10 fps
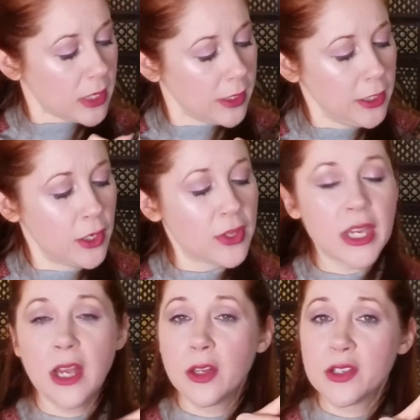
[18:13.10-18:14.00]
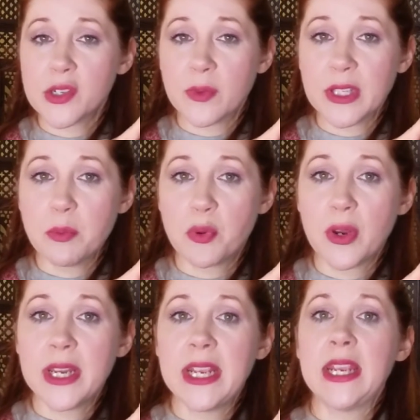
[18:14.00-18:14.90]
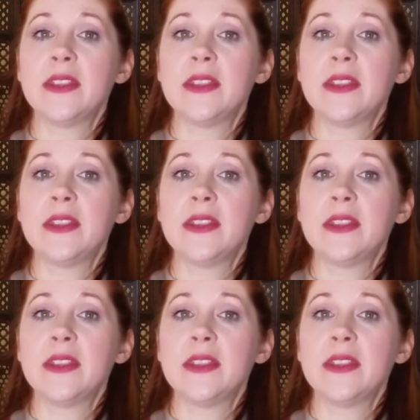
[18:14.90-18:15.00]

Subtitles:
you know, the colors are really pretty.